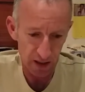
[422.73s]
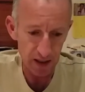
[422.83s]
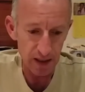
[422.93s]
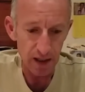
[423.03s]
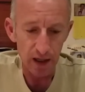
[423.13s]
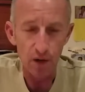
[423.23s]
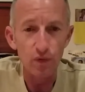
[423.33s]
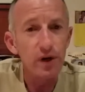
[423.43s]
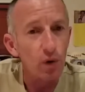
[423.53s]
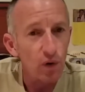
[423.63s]
he
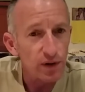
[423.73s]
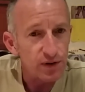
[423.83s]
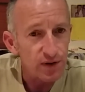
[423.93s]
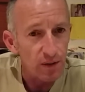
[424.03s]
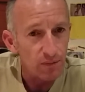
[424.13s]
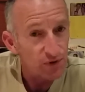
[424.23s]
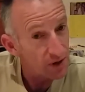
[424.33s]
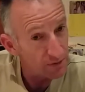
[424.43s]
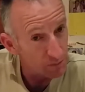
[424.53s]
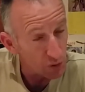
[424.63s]
reordered some
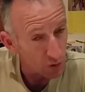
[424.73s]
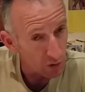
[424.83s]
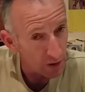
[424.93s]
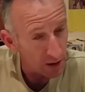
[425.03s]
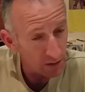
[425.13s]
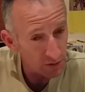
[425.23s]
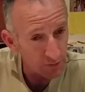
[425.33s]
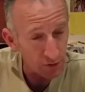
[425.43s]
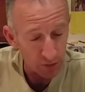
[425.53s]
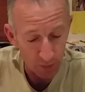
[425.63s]
7mm crowns
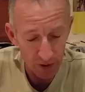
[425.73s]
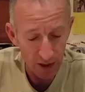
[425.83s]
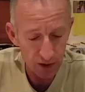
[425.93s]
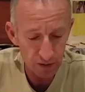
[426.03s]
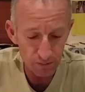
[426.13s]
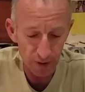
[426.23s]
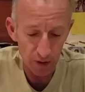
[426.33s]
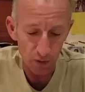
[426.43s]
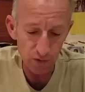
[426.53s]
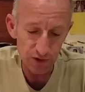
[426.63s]
for his production,
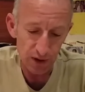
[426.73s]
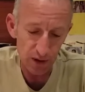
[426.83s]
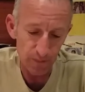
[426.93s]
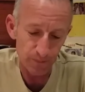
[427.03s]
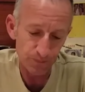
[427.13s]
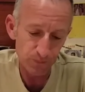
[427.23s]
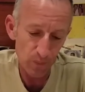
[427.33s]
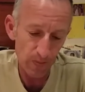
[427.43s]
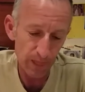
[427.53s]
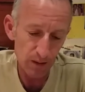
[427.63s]
but also
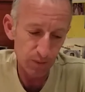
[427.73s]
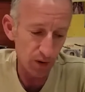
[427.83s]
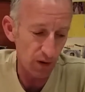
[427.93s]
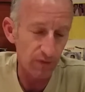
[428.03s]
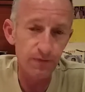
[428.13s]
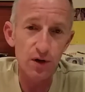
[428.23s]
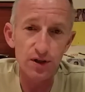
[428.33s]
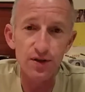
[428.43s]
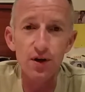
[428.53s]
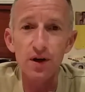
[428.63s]
put on the
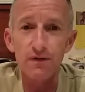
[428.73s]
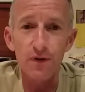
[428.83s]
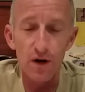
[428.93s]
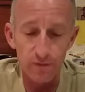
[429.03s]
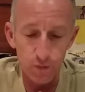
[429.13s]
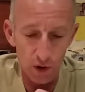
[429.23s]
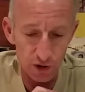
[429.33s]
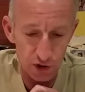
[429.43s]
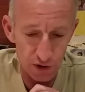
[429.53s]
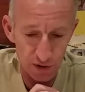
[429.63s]
first 35
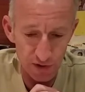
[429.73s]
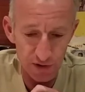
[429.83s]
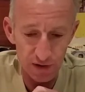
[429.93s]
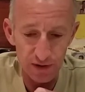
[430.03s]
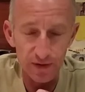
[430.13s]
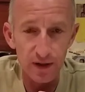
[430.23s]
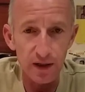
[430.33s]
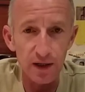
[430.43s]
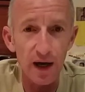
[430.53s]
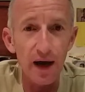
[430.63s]
watches
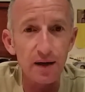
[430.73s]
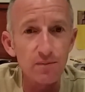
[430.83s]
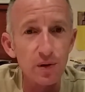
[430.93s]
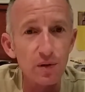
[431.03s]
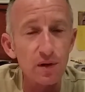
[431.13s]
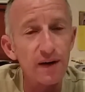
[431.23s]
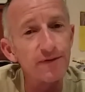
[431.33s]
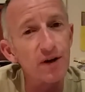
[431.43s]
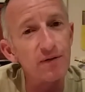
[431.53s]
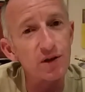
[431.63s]
the 8mm
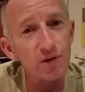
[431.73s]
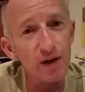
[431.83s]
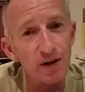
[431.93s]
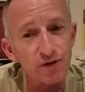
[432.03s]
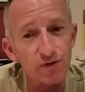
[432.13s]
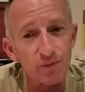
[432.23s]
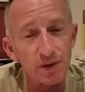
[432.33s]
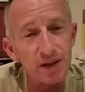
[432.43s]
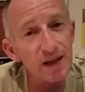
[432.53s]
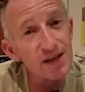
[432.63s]
leftover crowns from
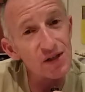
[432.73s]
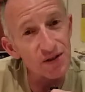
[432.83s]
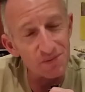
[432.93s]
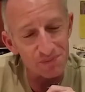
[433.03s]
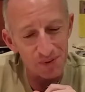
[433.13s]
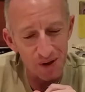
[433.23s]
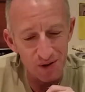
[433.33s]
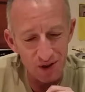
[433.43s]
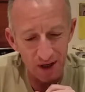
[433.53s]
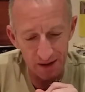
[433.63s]
the Kingston
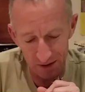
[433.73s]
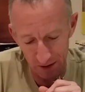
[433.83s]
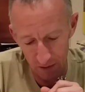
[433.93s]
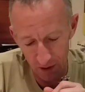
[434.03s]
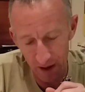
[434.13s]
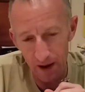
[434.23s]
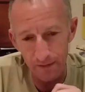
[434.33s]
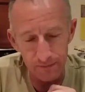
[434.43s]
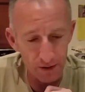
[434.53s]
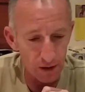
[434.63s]
project. So I
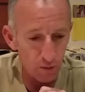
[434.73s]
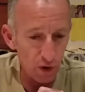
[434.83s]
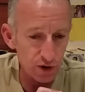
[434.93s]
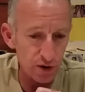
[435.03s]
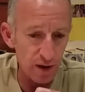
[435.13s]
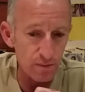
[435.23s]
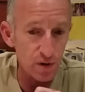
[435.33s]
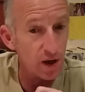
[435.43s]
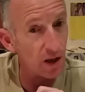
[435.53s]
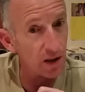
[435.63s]
have watch
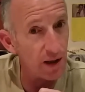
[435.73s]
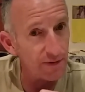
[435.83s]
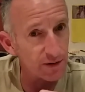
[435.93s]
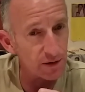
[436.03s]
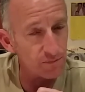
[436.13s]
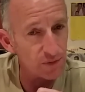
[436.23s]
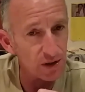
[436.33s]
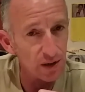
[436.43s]
number 11